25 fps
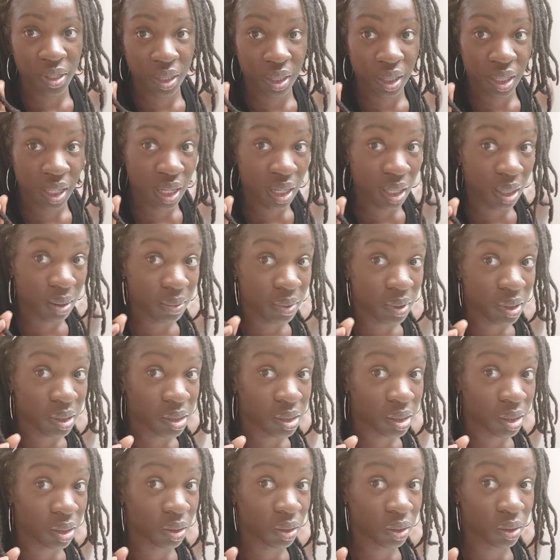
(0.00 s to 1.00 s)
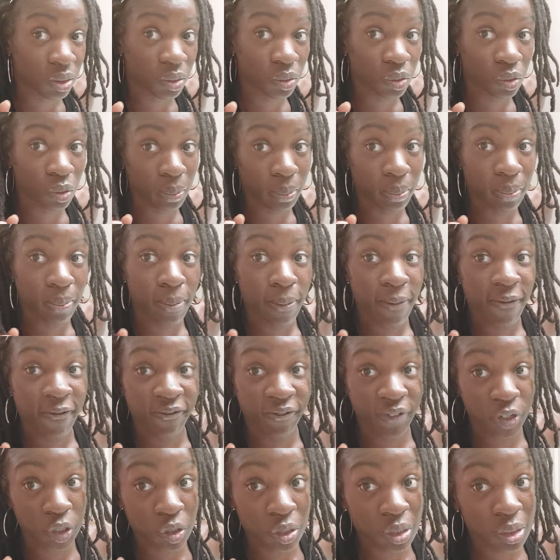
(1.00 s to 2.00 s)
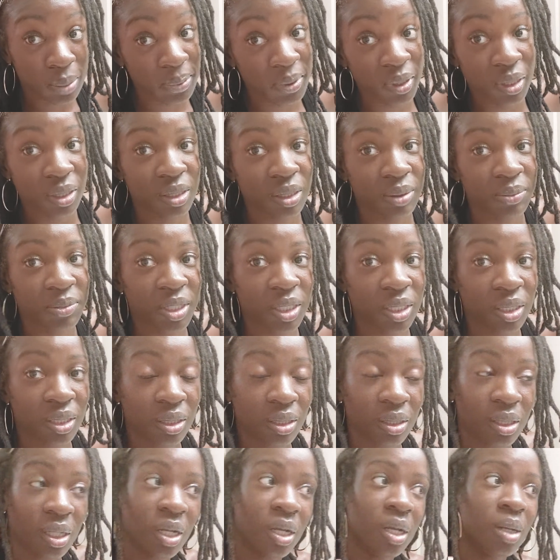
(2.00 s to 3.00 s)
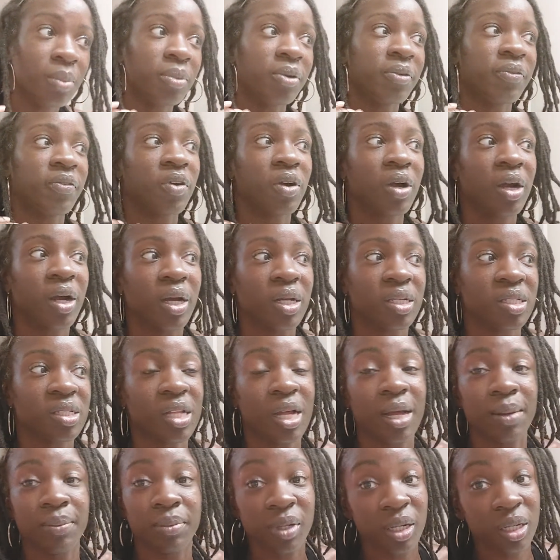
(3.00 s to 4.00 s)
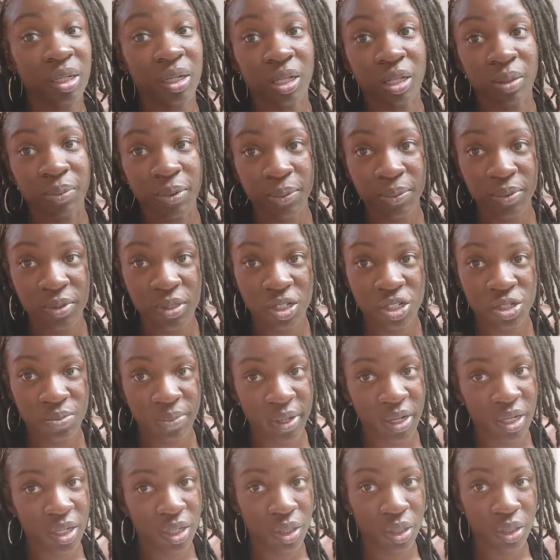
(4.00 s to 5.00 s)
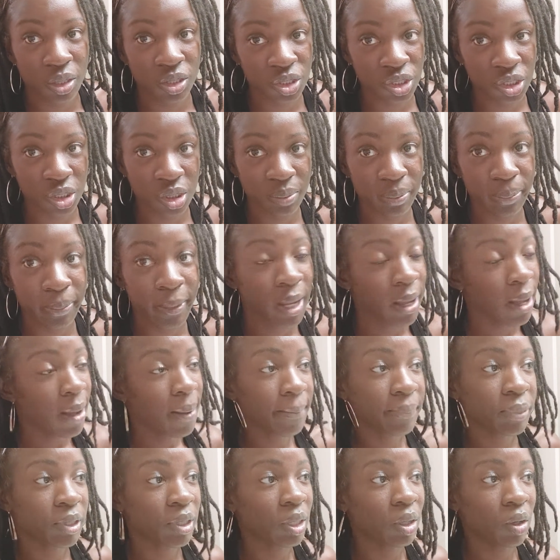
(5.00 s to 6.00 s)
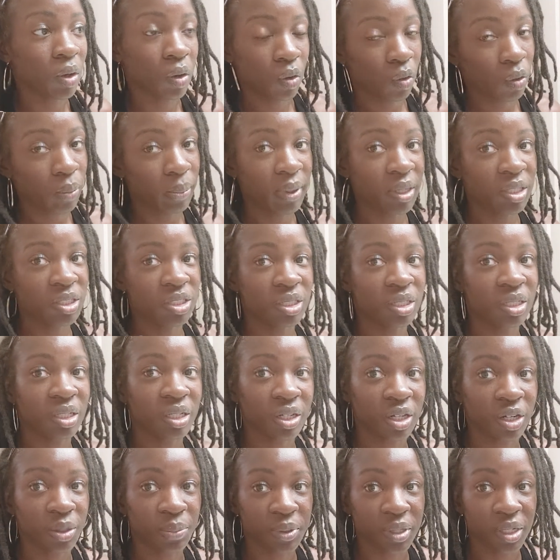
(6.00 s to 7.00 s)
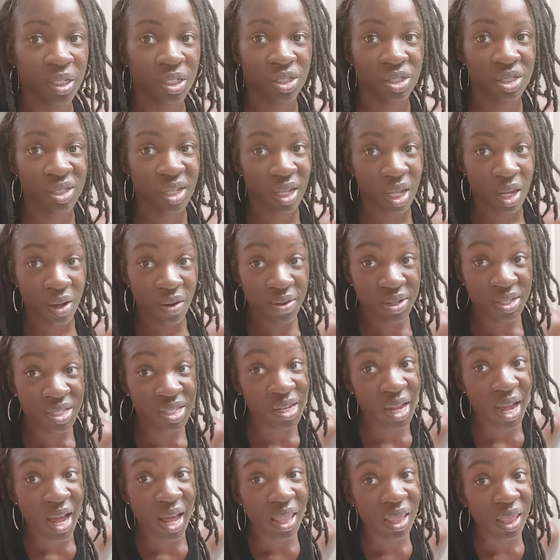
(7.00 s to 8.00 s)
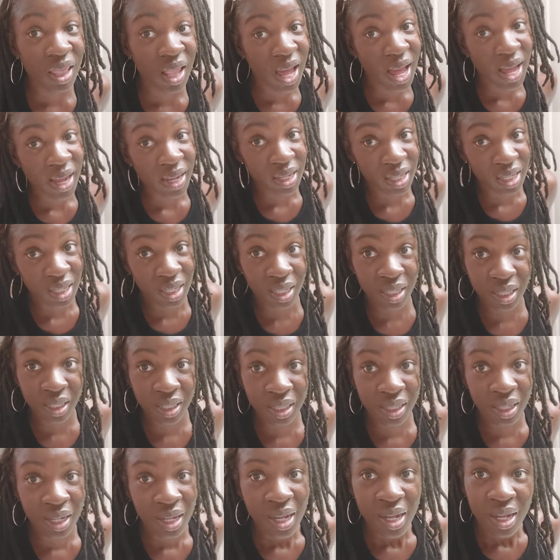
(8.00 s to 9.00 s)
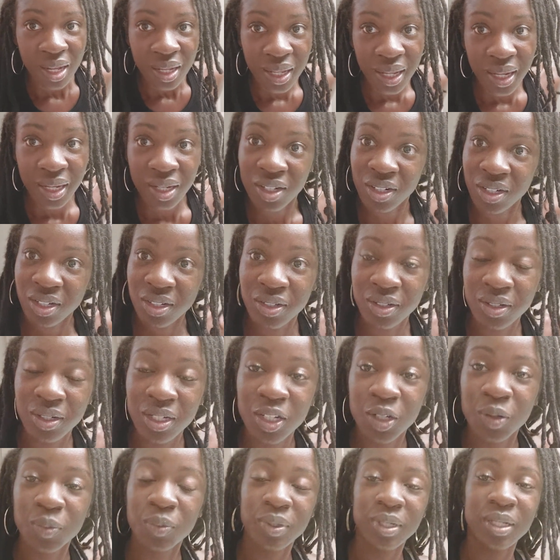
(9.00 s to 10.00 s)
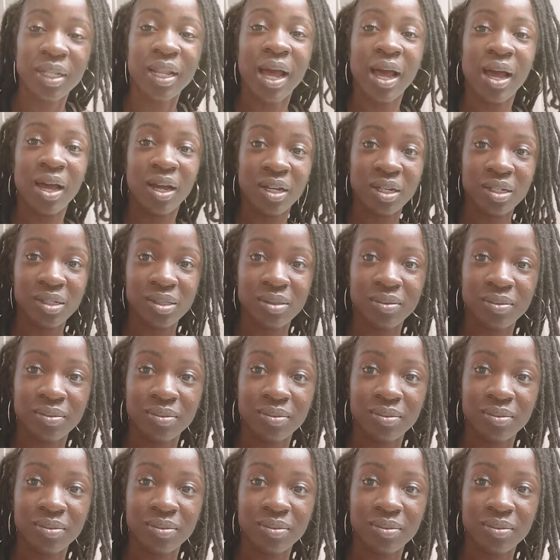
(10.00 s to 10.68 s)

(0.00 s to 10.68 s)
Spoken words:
a lot because the girl who first put them in, before I stopped letting other people touch my hair, she put a whole bunch in there because she's like, oh, it's not locking. Like, girl, it will lock,